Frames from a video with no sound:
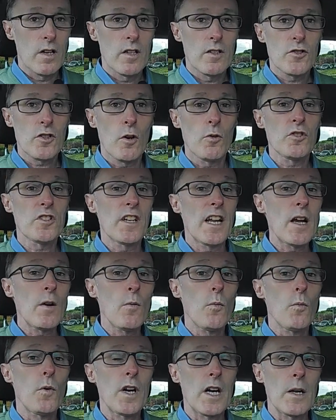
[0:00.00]
So today
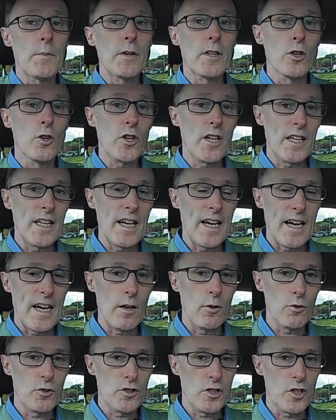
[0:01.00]
we're going to be looking at how
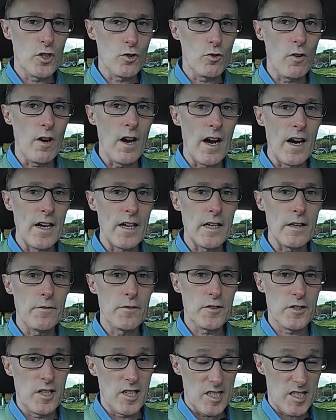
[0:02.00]
to drive to
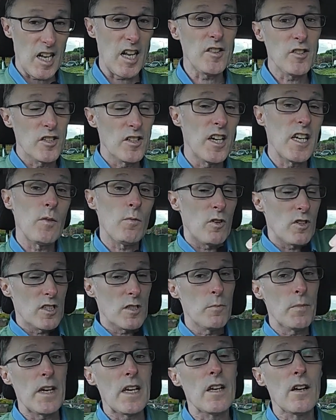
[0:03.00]
the standard that you want to
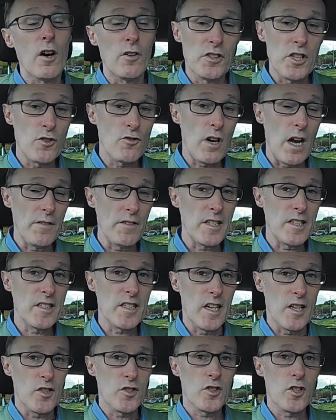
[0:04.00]
be on your driving
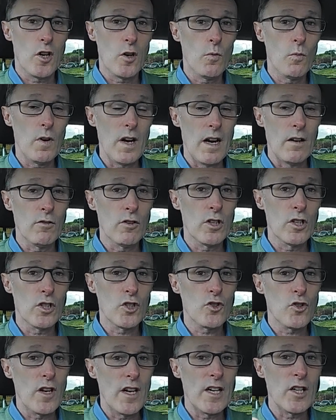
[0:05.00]
test. So I'm going to
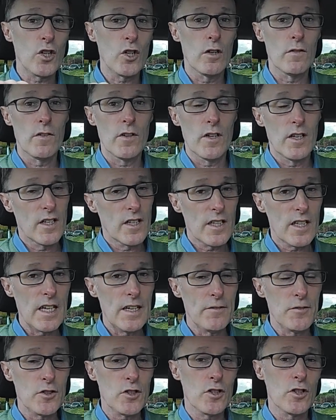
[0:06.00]
try and cover
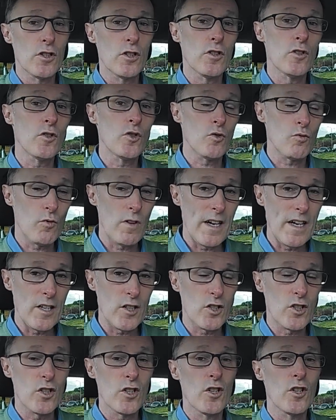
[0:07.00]
left turns, left
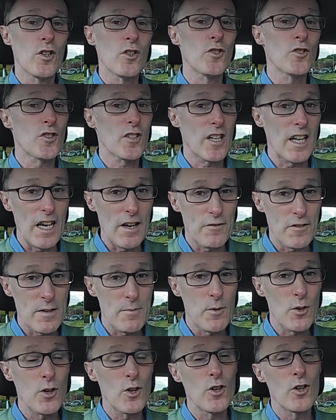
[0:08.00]

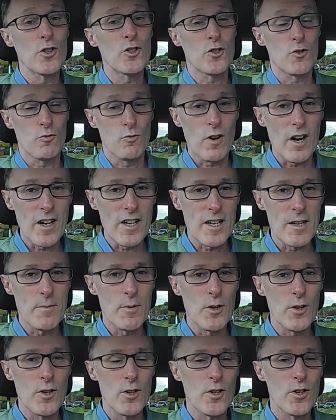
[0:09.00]
emerge, right
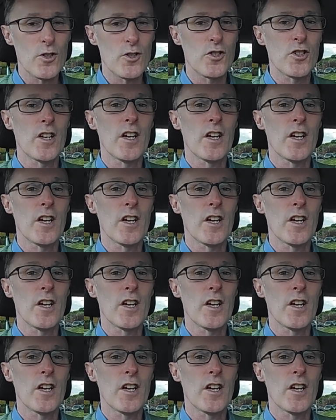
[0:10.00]
emerge,